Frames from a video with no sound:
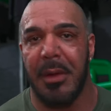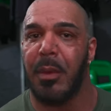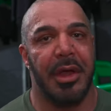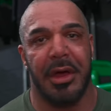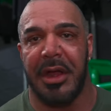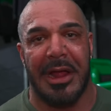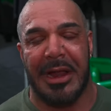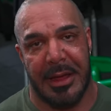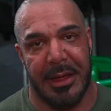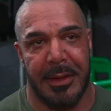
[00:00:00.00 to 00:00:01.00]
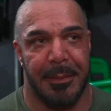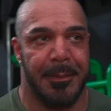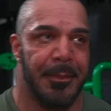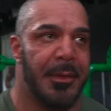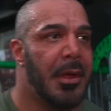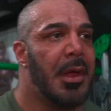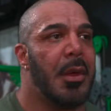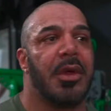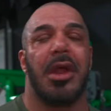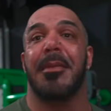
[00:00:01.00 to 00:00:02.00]
We're not gonna let it.
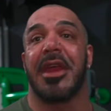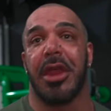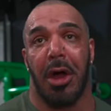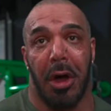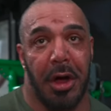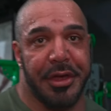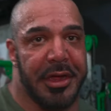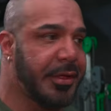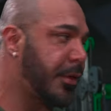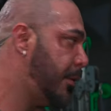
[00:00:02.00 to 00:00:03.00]
We're gonna make it hardest.